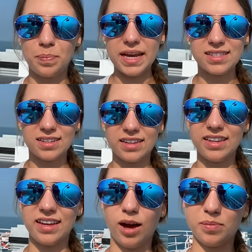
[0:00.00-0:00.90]

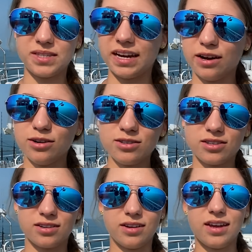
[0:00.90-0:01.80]
basically the upstairs.
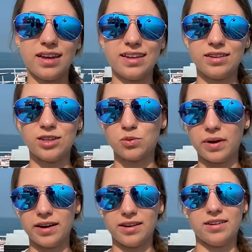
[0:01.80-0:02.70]
It's
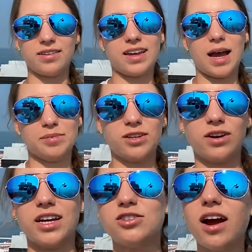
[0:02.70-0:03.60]
where Captain
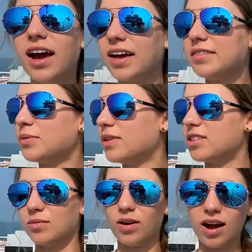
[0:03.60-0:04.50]
Greg drives, where
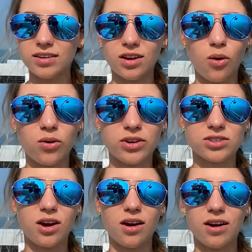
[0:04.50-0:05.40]
some rod
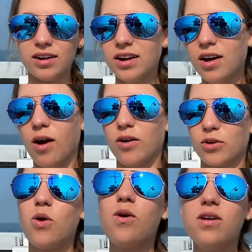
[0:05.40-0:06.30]
holders are, all
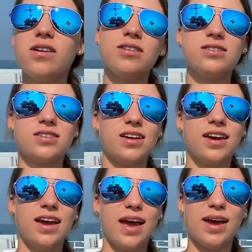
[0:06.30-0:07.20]
the coolers,
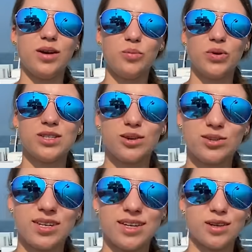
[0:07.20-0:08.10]
and Brizzo
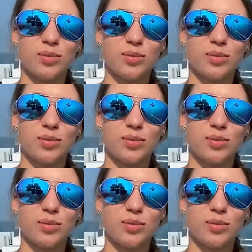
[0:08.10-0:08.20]
stays up